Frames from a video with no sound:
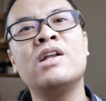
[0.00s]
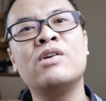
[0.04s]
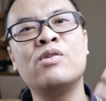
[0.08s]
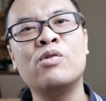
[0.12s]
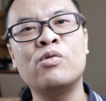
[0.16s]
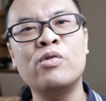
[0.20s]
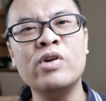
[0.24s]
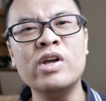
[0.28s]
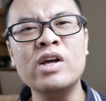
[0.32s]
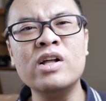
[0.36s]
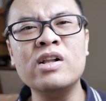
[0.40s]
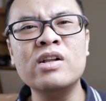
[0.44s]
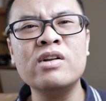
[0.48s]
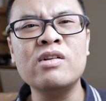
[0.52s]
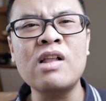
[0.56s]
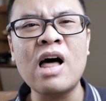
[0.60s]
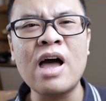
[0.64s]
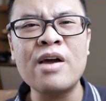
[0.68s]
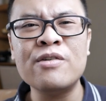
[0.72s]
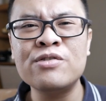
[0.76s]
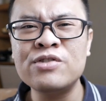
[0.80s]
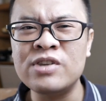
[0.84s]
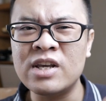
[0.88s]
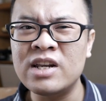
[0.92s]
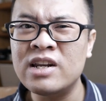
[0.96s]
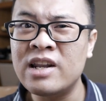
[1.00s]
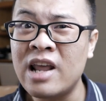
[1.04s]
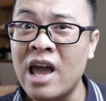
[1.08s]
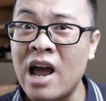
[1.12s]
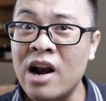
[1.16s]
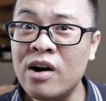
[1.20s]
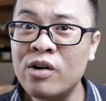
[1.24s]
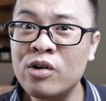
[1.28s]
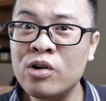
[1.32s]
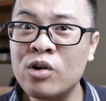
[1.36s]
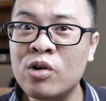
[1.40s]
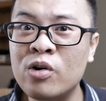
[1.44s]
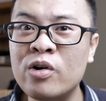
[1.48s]
in real-life
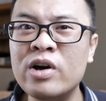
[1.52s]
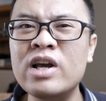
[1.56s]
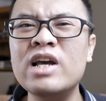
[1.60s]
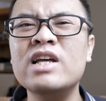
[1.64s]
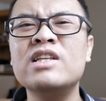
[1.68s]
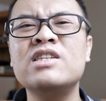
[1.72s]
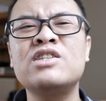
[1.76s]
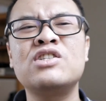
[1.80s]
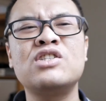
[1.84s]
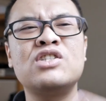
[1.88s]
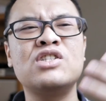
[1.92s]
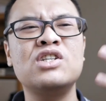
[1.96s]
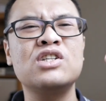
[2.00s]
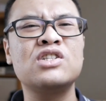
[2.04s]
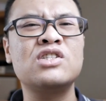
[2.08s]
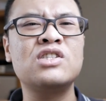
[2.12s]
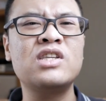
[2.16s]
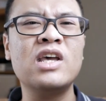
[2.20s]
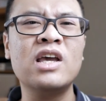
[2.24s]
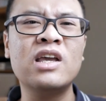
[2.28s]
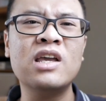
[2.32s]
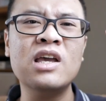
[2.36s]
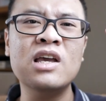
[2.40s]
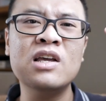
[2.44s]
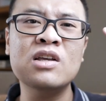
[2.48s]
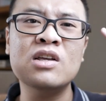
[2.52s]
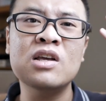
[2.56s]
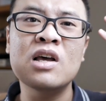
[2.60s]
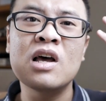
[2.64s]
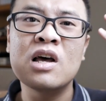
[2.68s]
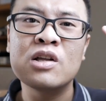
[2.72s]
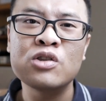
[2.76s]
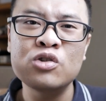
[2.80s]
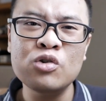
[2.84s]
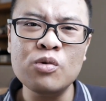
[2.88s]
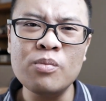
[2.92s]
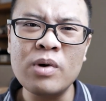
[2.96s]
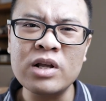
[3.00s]
scenario, it's just taking
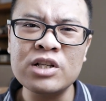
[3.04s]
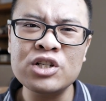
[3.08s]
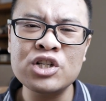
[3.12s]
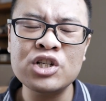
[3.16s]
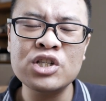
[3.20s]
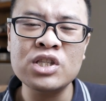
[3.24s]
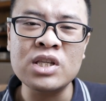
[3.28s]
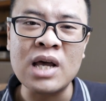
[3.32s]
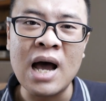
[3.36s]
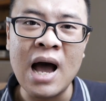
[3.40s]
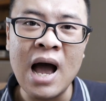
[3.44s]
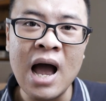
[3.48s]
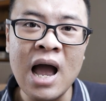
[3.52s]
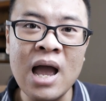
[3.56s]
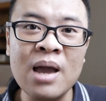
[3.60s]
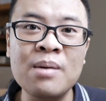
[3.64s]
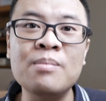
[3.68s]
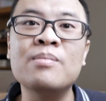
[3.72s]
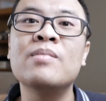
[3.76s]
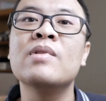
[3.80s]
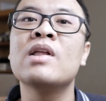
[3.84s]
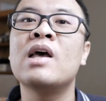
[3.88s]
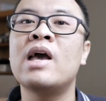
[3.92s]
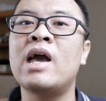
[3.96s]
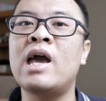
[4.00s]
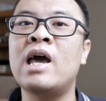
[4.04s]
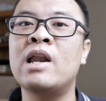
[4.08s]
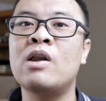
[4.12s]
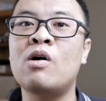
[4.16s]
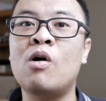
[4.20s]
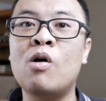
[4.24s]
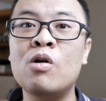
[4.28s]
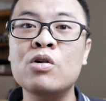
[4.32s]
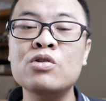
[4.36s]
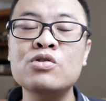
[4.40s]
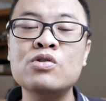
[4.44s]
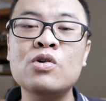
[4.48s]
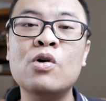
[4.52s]
too much time. And
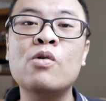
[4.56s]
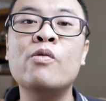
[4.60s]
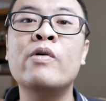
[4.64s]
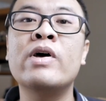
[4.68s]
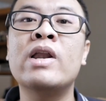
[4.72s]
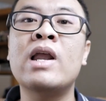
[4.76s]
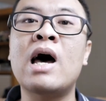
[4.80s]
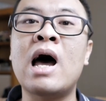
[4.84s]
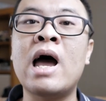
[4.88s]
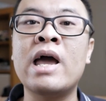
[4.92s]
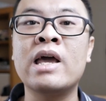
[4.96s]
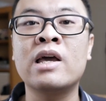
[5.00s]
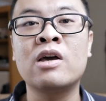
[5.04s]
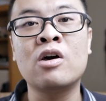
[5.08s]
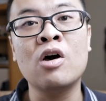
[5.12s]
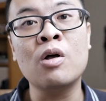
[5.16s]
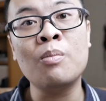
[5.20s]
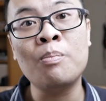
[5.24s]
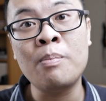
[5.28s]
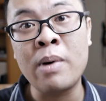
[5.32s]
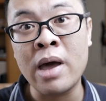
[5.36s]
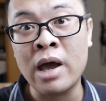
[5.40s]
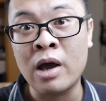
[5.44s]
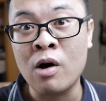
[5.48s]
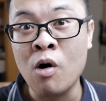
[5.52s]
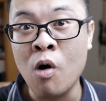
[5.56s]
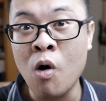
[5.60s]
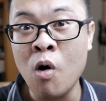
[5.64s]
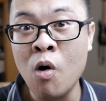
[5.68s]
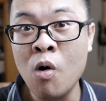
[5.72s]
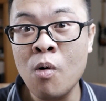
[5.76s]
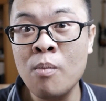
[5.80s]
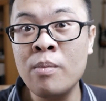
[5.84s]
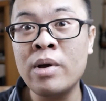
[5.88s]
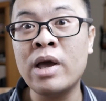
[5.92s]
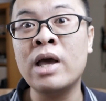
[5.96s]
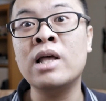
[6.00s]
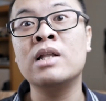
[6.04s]
also, when I got back
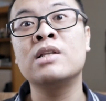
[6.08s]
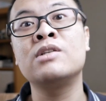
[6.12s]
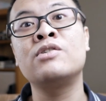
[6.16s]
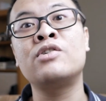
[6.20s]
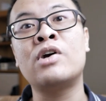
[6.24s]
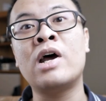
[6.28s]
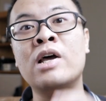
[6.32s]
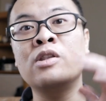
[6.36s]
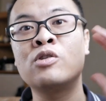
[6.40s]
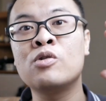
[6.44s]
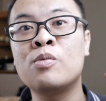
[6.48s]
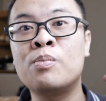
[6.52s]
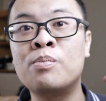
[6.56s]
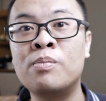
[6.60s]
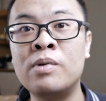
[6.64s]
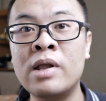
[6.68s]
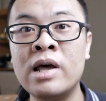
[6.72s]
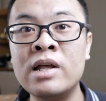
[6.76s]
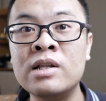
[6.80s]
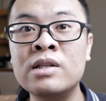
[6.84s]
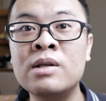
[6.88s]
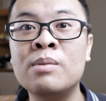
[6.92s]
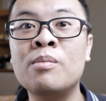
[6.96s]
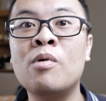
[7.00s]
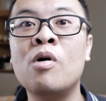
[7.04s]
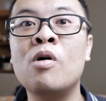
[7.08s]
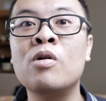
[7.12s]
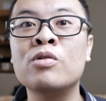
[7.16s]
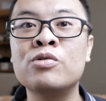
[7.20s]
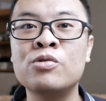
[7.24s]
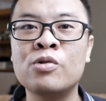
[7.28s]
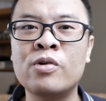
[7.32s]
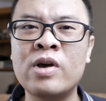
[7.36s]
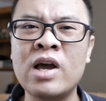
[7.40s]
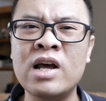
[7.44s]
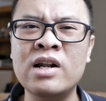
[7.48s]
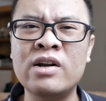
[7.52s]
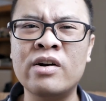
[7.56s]
home and tried to blend them all
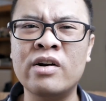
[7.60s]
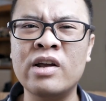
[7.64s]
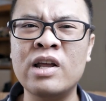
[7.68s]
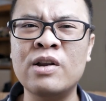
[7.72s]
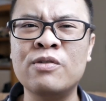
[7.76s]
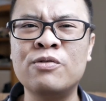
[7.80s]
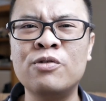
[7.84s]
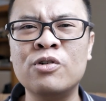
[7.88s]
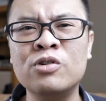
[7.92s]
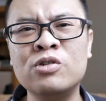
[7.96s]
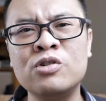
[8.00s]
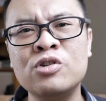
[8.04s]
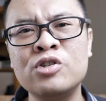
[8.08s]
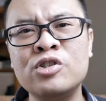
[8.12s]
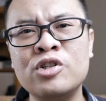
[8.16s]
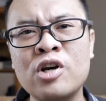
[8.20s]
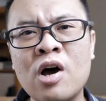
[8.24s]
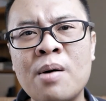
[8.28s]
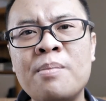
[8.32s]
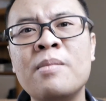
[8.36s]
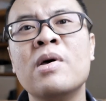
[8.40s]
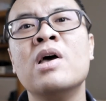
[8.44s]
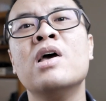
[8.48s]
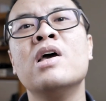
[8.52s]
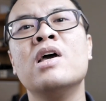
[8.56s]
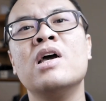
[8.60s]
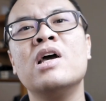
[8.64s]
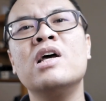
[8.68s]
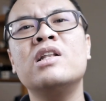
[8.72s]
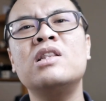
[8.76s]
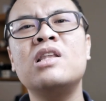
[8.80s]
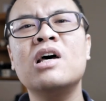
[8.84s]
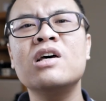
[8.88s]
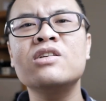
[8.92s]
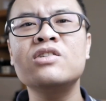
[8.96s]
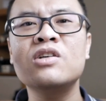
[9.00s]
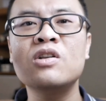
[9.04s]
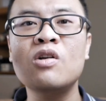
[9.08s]
together in Photoshop,
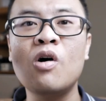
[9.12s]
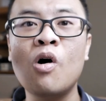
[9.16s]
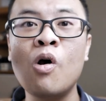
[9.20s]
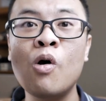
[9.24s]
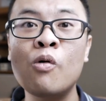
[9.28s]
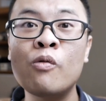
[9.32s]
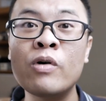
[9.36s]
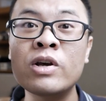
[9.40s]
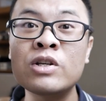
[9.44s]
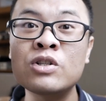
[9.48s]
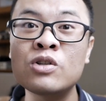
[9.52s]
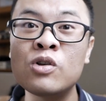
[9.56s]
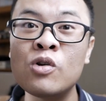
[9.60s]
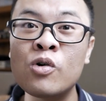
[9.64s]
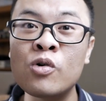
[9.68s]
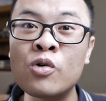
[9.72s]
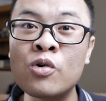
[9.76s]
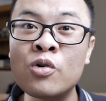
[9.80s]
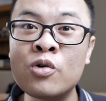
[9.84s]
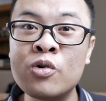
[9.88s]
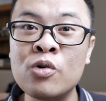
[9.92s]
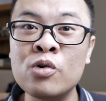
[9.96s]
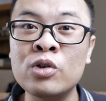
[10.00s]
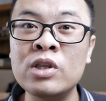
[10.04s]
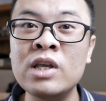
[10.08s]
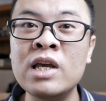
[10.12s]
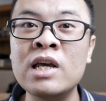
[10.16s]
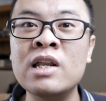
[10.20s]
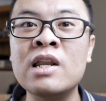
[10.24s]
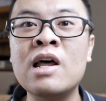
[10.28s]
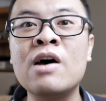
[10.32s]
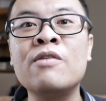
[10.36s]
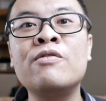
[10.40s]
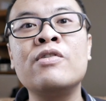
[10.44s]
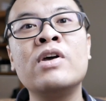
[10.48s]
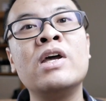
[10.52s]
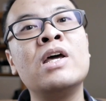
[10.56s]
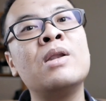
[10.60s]
it doesn't always look good
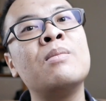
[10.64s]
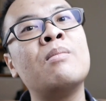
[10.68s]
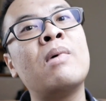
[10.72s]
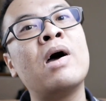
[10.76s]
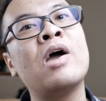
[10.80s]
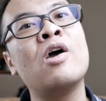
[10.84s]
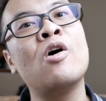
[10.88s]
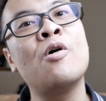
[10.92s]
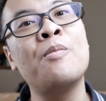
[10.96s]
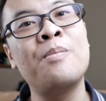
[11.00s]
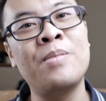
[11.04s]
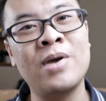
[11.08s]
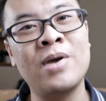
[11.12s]
enough in my